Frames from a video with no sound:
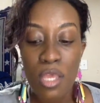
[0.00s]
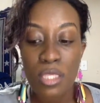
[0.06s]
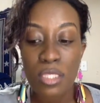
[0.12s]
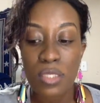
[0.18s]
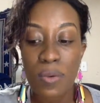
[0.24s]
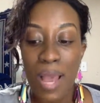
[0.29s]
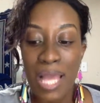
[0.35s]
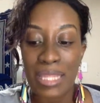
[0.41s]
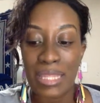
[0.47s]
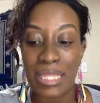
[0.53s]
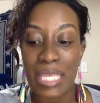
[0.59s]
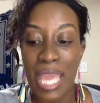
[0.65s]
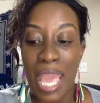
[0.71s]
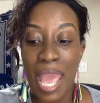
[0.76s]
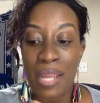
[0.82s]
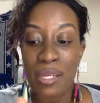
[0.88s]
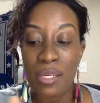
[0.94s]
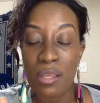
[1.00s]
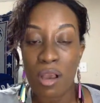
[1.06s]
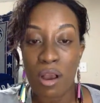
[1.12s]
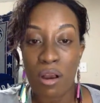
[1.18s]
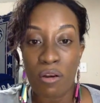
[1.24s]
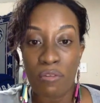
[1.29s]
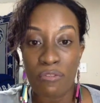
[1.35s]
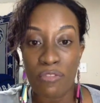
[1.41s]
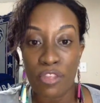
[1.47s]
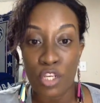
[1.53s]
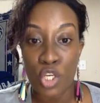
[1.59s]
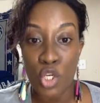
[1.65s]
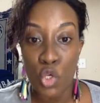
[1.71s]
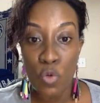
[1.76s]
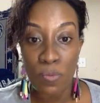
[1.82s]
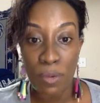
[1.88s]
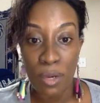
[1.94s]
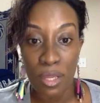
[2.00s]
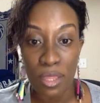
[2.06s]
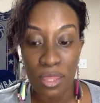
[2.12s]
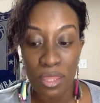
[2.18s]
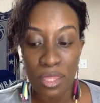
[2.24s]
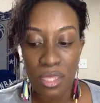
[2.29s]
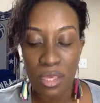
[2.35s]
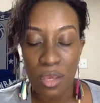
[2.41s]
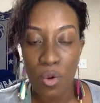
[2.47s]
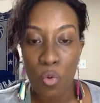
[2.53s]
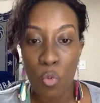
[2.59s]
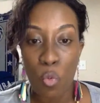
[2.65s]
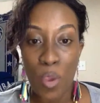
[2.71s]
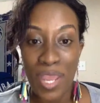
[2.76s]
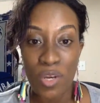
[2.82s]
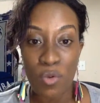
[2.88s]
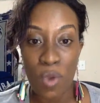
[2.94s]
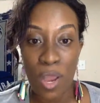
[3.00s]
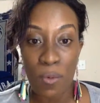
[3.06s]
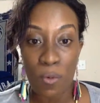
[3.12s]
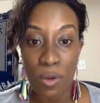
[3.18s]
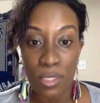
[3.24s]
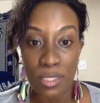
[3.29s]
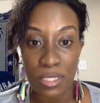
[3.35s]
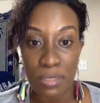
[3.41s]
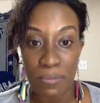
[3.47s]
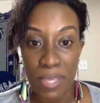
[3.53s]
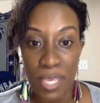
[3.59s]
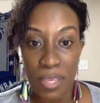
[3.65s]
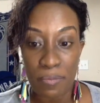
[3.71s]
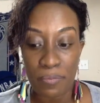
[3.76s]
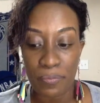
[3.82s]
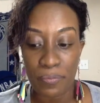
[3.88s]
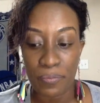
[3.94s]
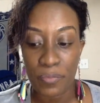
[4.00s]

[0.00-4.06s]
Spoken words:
So at the end of the new month, where do I want to be?